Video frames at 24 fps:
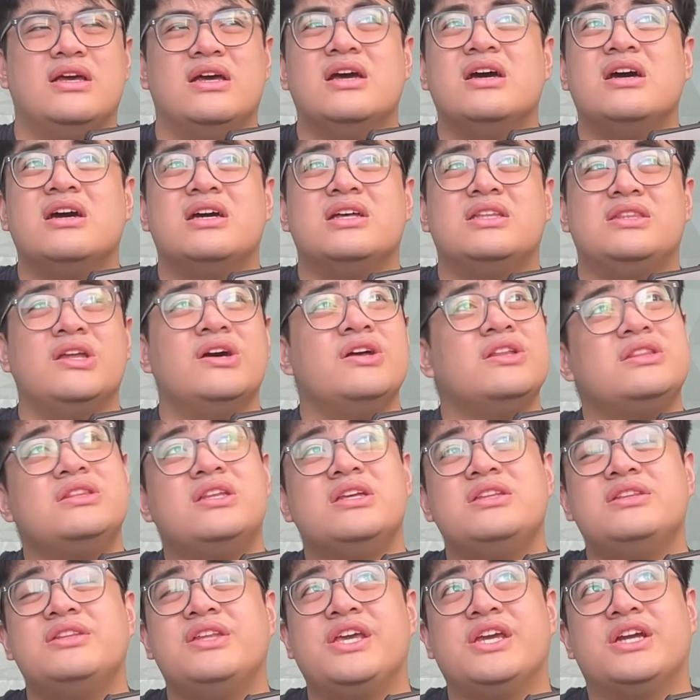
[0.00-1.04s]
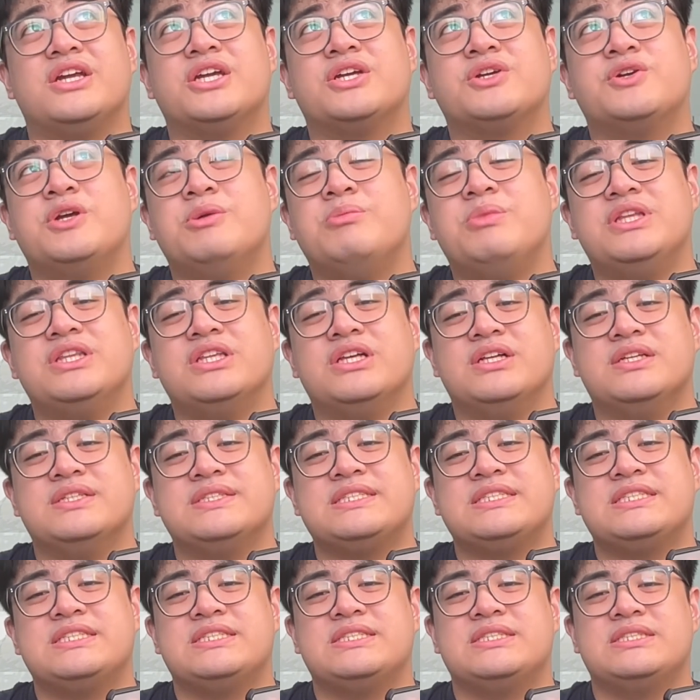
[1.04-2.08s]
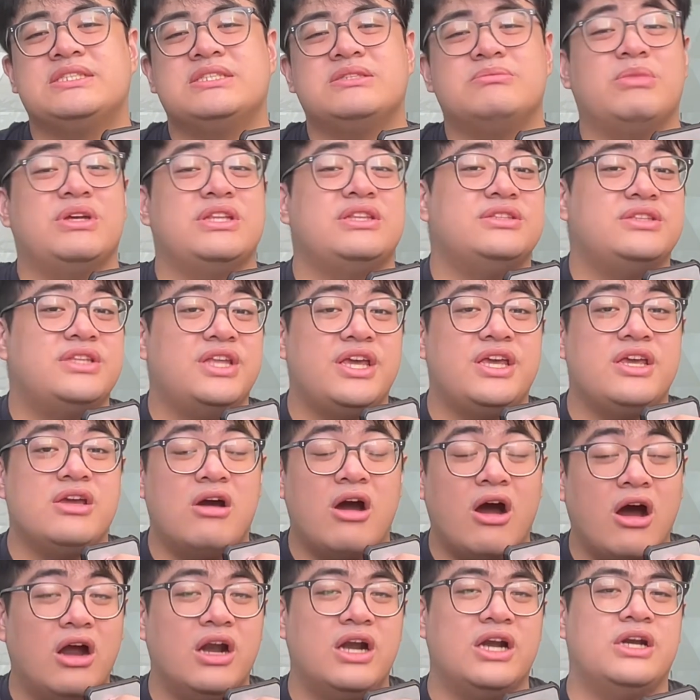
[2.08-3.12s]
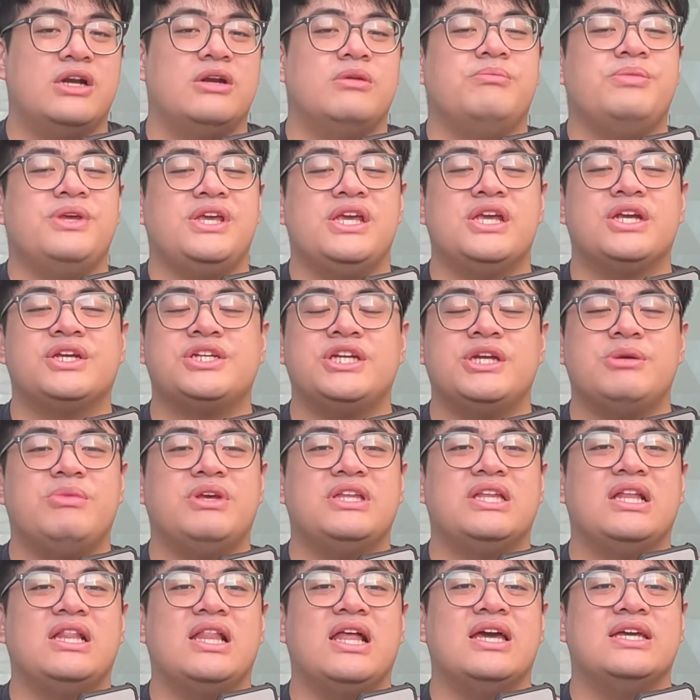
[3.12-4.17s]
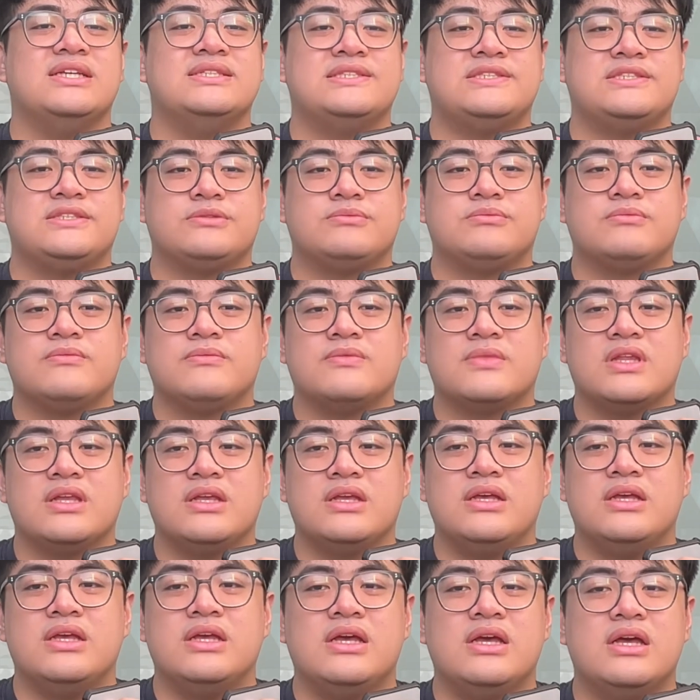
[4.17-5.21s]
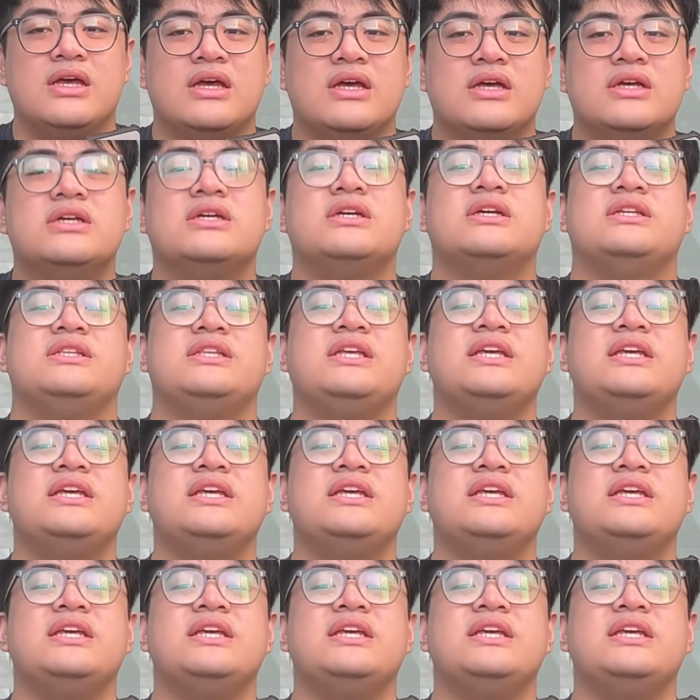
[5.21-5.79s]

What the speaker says: Not that they are criminals, but they are being criminalized. These